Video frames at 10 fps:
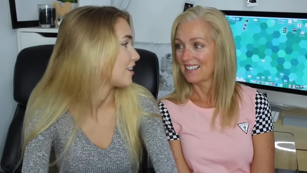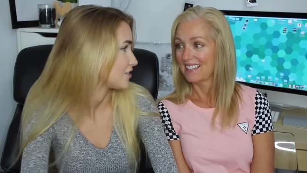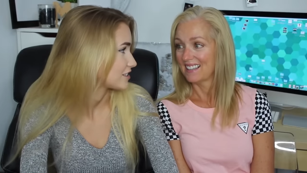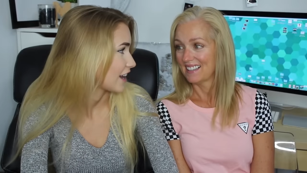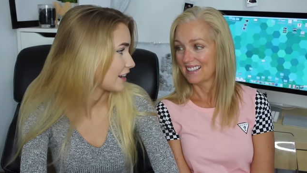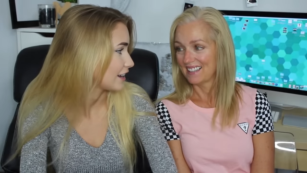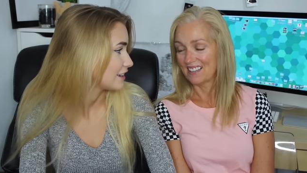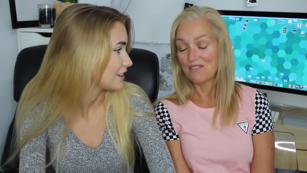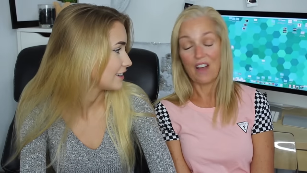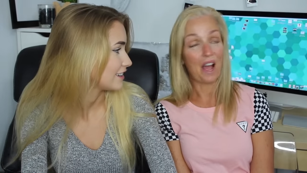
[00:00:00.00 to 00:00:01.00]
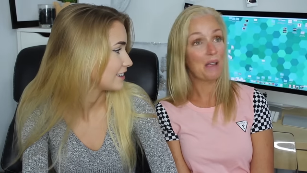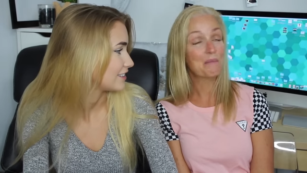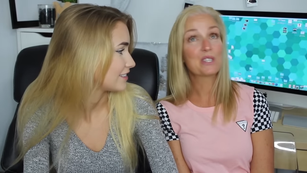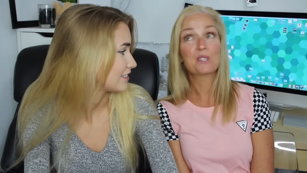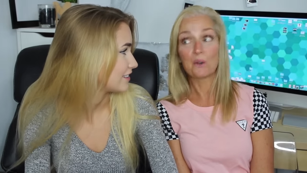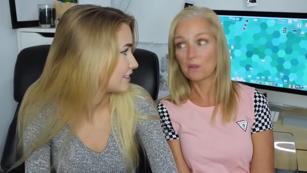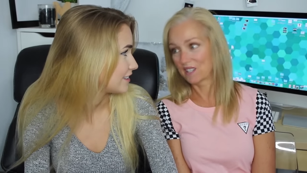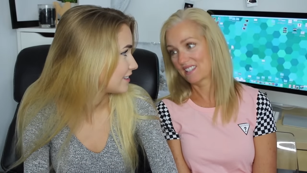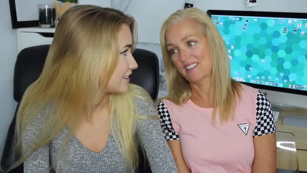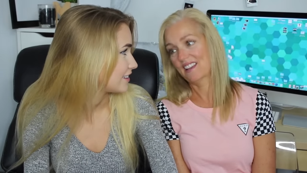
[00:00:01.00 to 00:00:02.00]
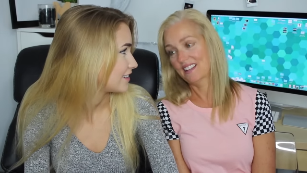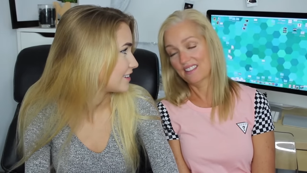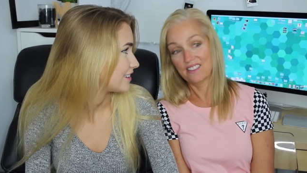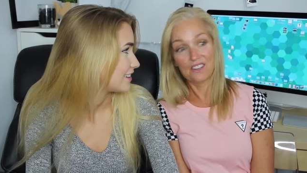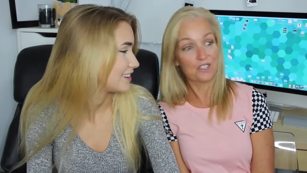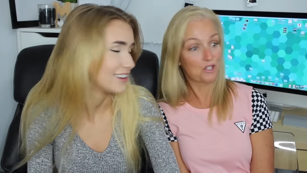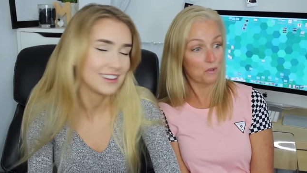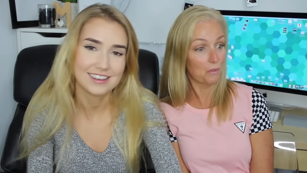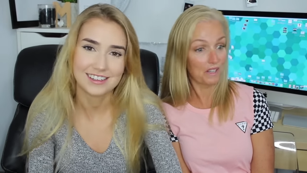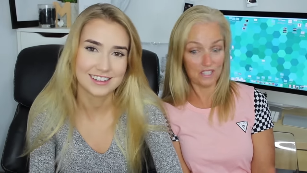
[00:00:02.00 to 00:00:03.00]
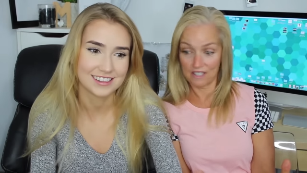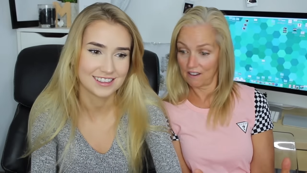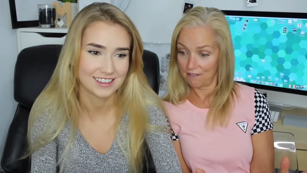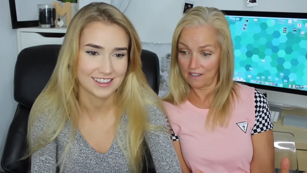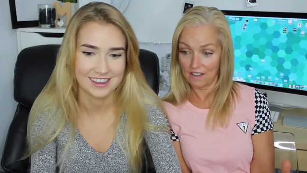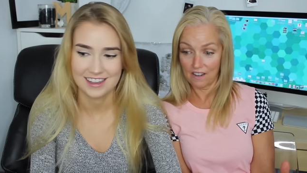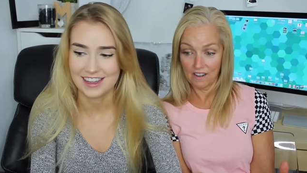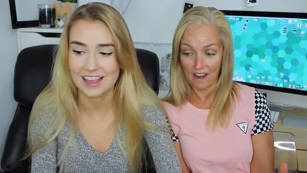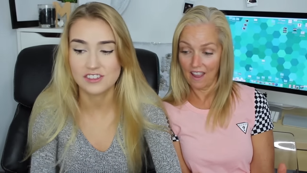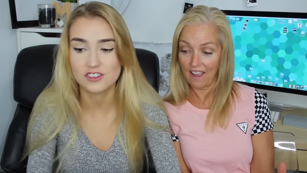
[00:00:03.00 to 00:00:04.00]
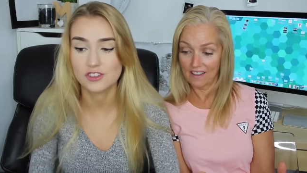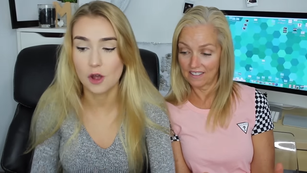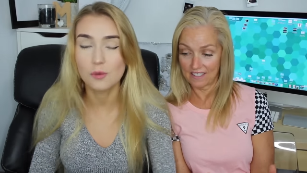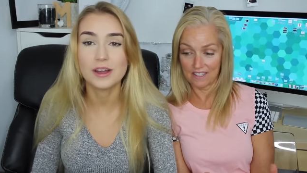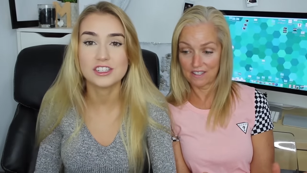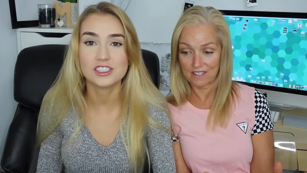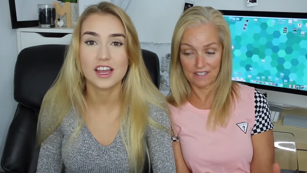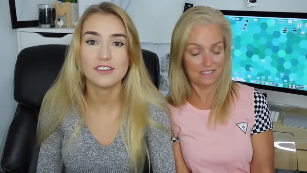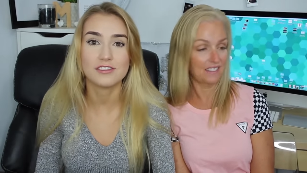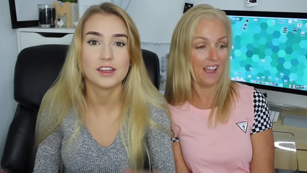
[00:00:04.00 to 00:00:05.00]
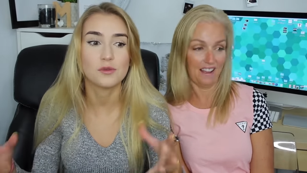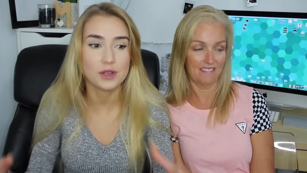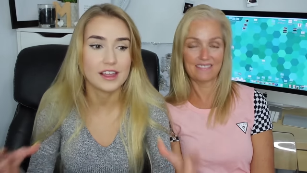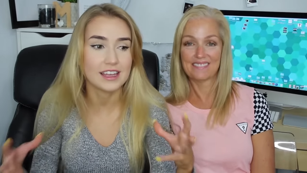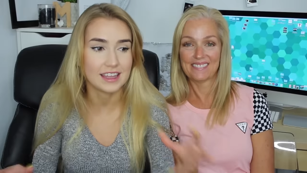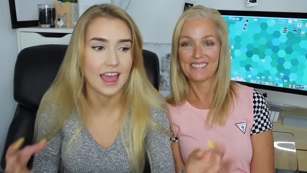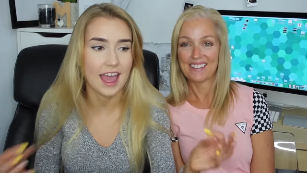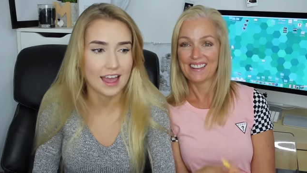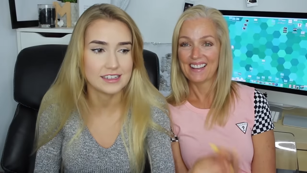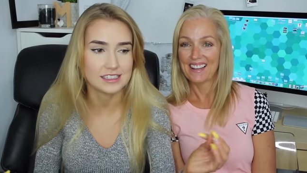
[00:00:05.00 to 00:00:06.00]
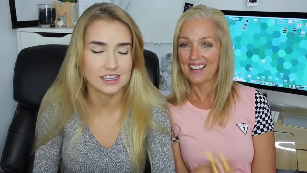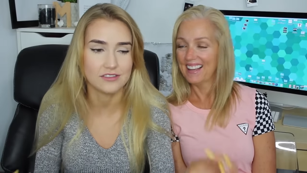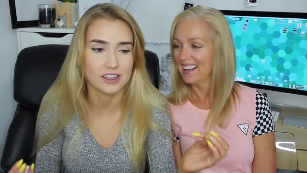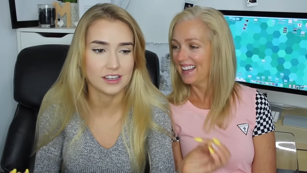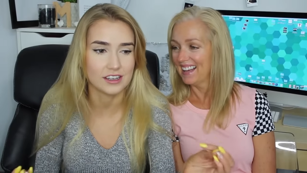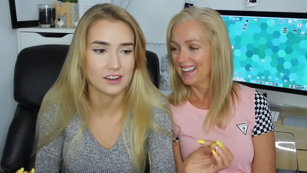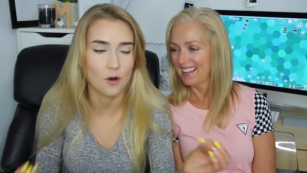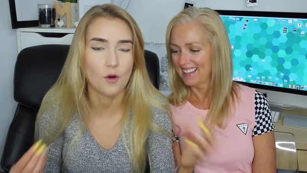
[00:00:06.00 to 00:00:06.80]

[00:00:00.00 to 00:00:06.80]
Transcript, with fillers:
Speaker 1: Are you excited?
Speaker 2: I'm so excited. There's so much stuff here.
Speaker 1: It's so much stuff that we like can't even